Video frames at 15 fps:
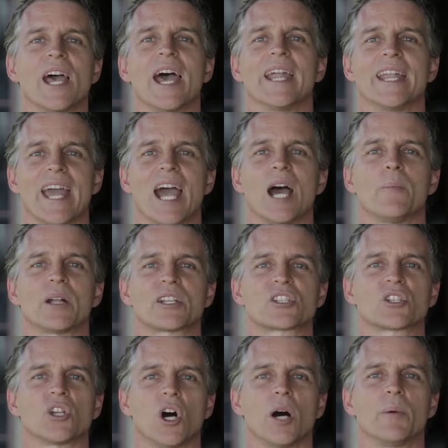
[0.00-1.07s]
and how much
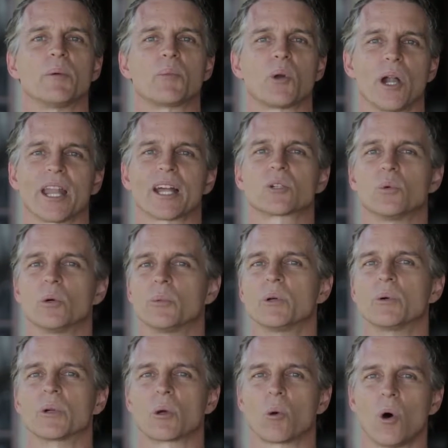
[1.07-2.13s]
time and product will be
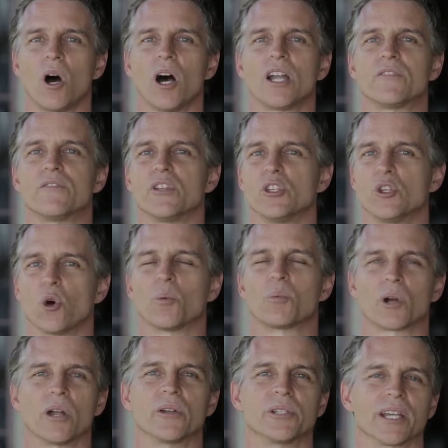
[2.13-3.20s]
required for your
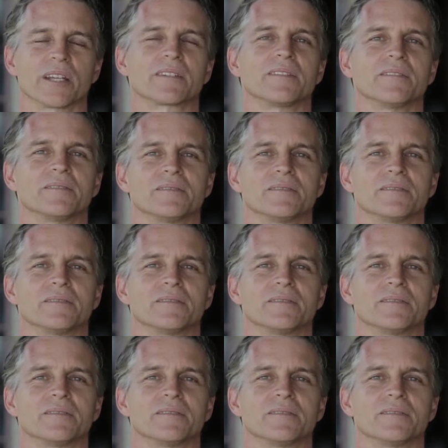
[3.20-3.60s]
project.